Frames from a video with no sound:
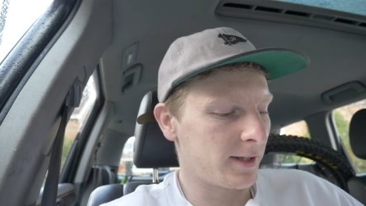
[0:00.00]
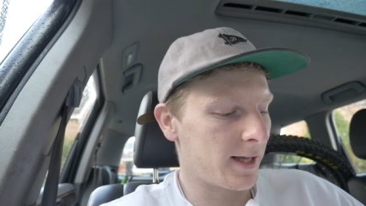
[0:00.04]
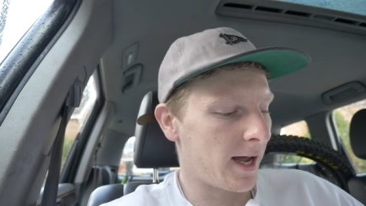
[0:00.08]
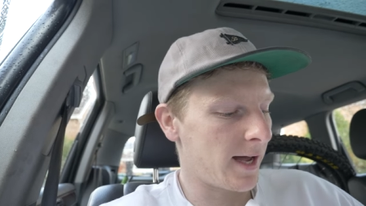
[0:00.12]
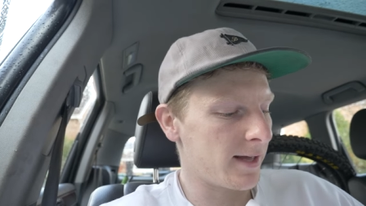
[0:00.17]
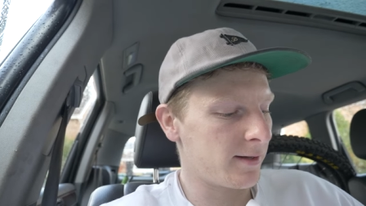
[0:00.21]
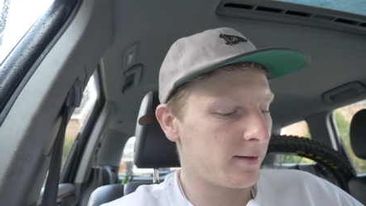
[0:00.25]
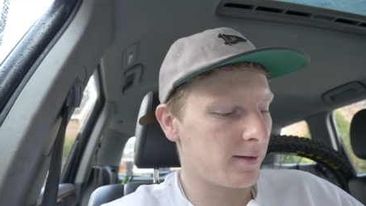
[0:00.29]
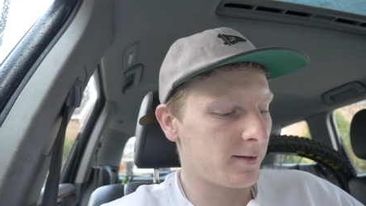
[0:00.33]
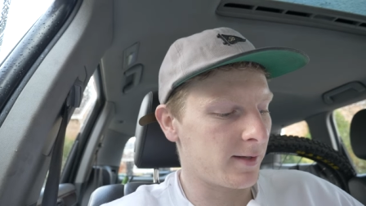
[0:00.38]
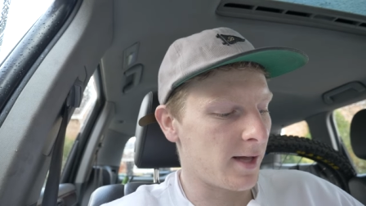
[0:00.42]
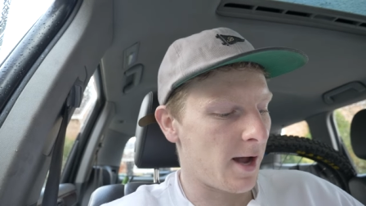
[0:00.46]

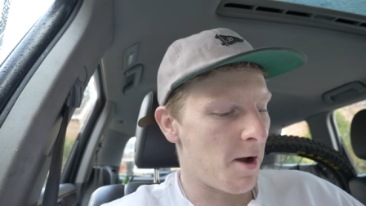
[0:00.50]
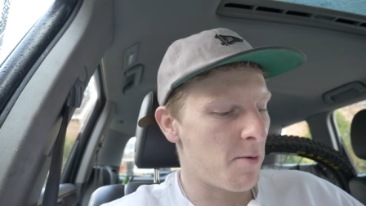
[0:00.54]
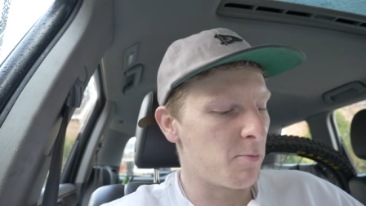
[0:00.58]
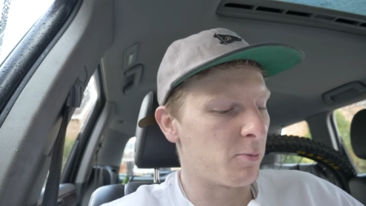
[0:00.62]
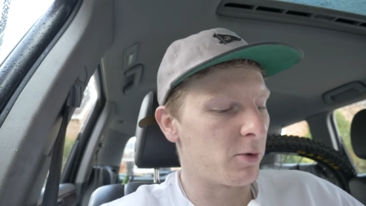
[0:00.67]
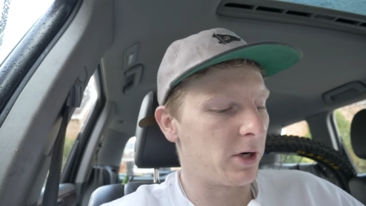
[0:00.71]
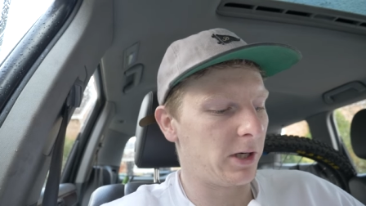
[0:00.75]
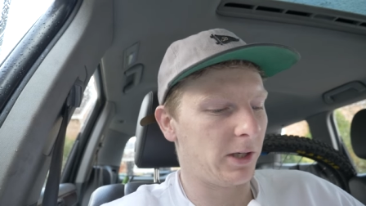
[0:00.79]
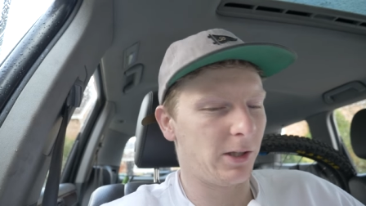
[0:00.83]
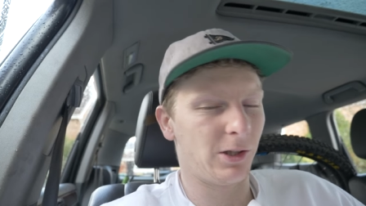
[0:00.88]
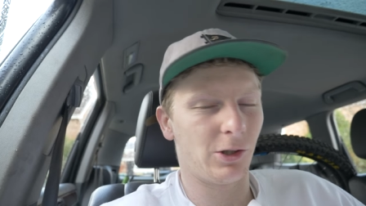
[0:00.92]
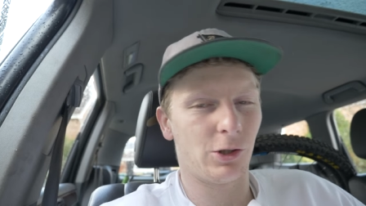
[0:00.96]
That's the
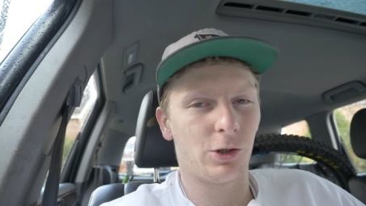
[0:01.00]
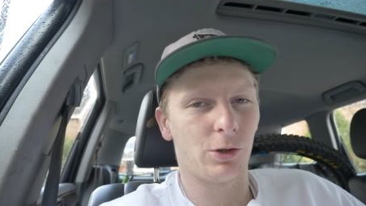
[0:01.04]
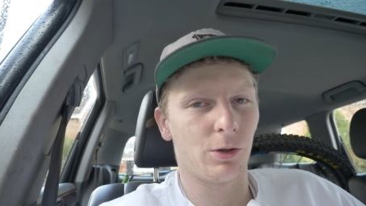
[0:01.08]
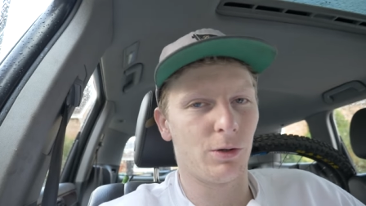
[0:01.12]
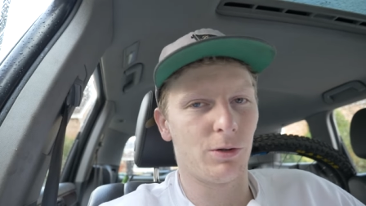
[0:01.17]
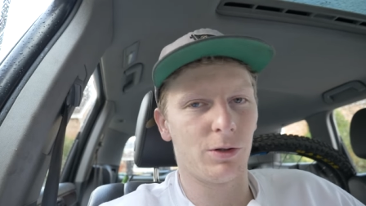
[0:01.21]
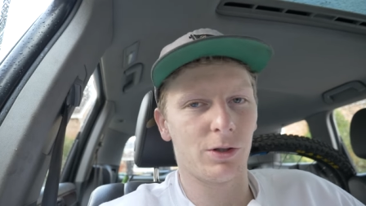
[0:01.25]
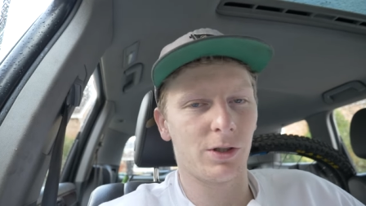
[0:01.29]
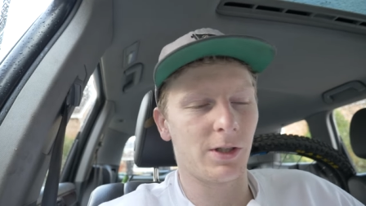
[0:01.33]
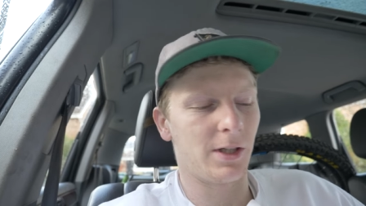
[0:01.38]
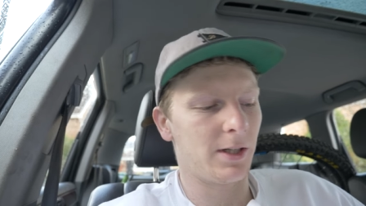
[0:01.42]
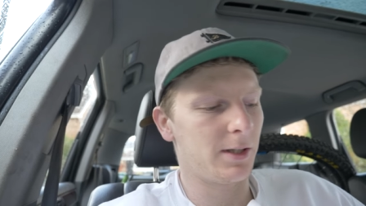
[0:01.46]
handbrake. It should
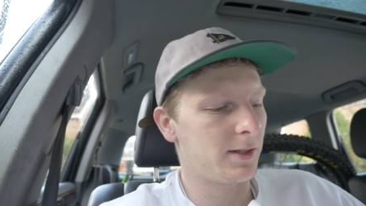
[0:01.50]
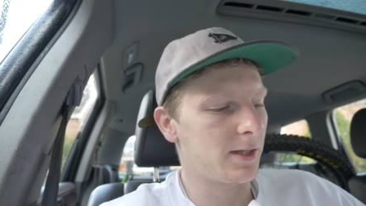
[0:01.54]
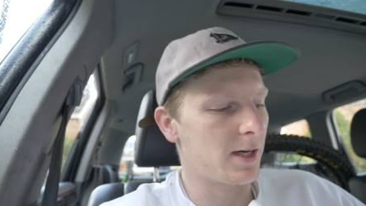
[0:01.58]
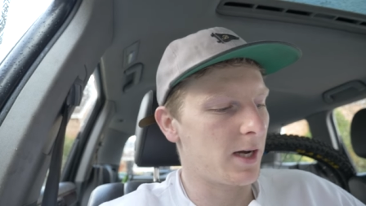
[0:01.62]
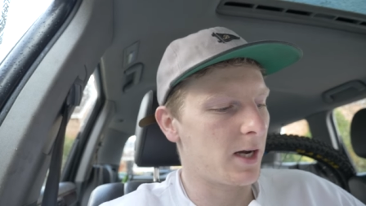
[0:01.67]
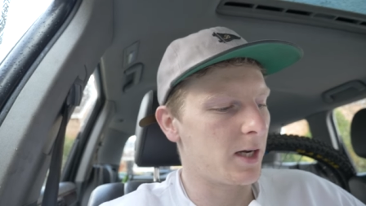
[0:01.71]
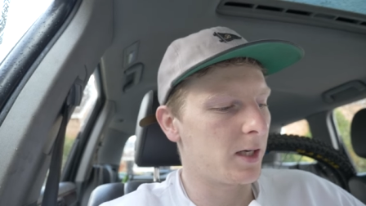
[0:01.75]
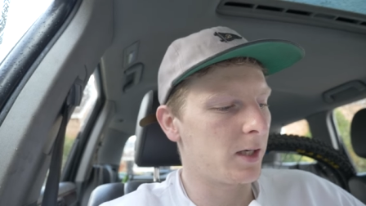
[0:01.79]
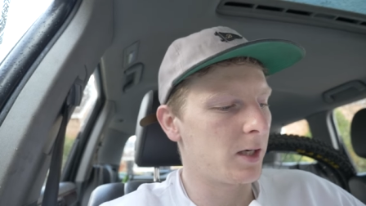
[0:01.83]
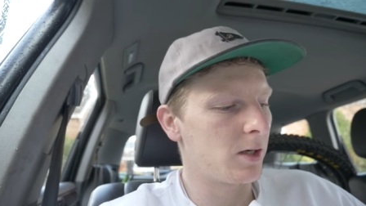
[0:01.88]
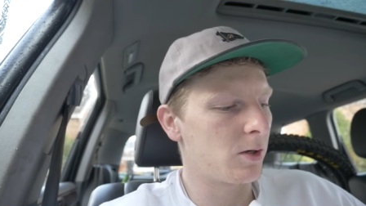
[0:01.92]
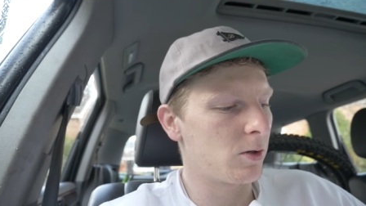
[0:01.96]
just need
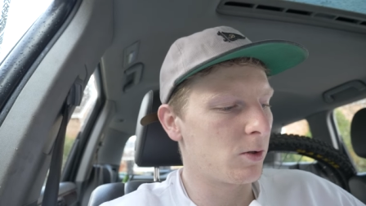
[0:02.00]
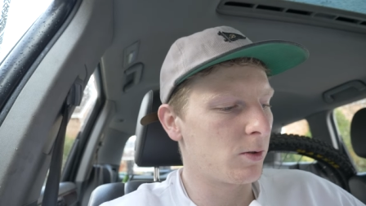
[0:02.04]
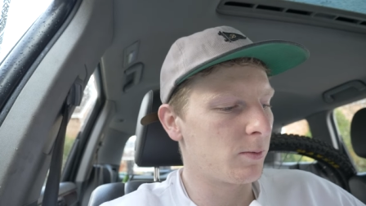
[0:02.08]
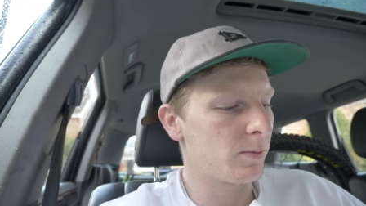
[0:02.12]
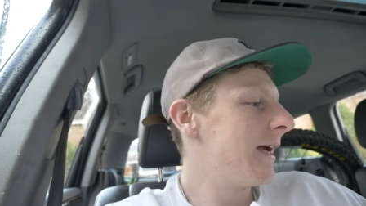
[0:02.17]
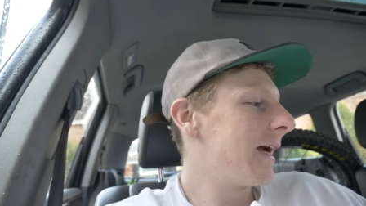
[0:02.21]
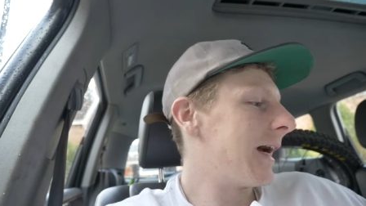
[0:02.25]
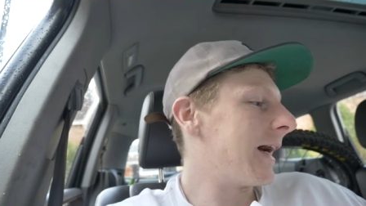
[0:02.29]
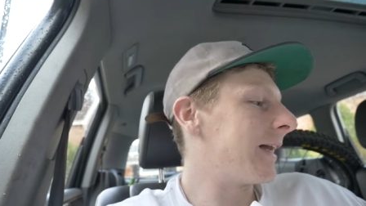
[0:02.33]
tightening up.